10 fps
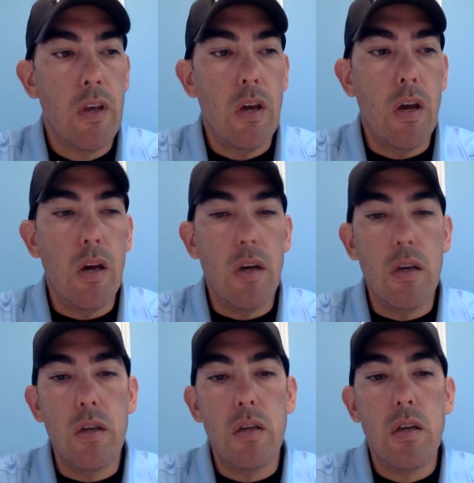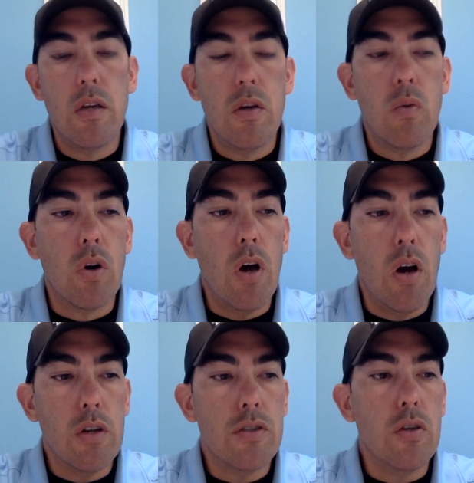Uh, we're
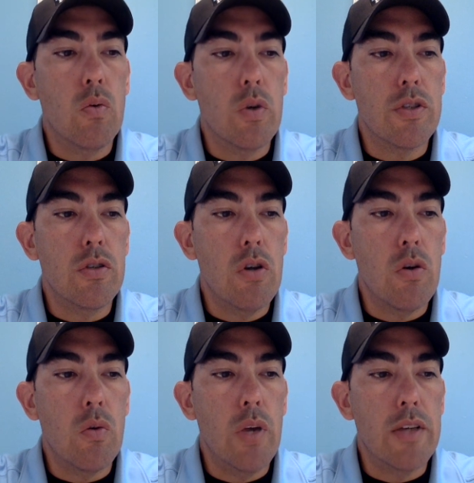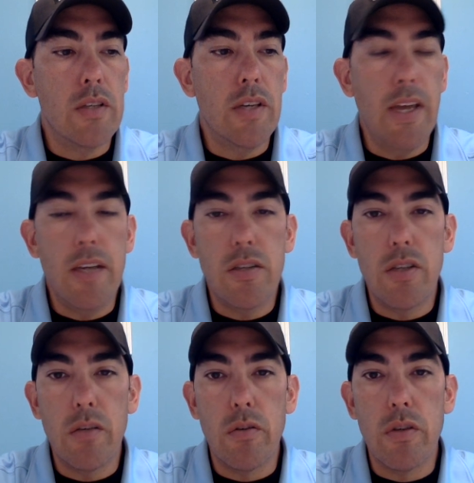also what's known as an
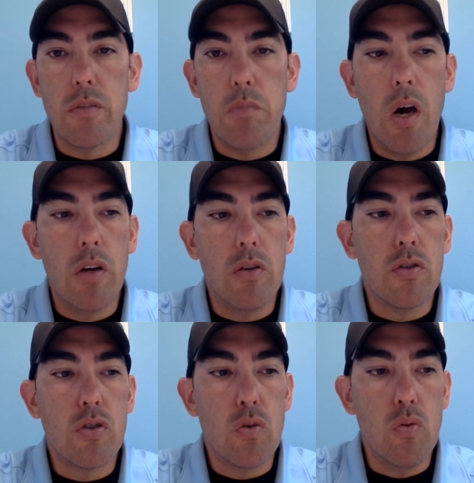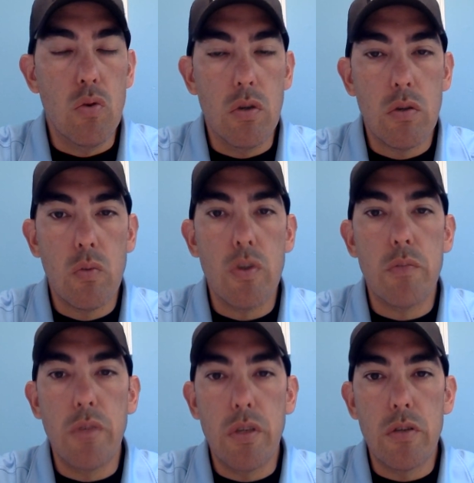asynchronous model school, which
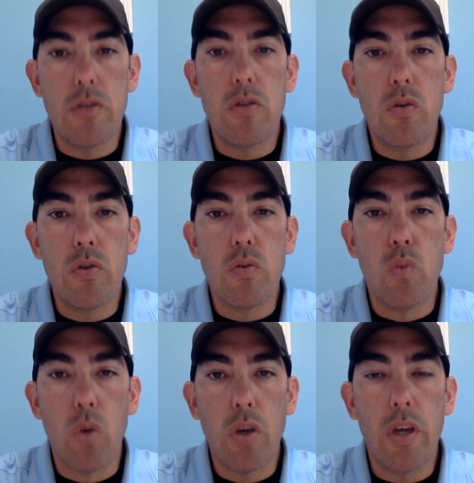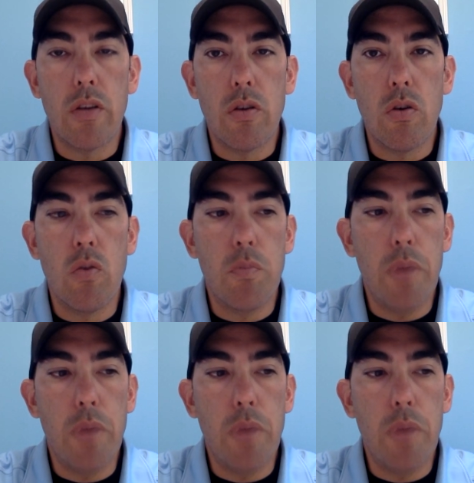means students work at their own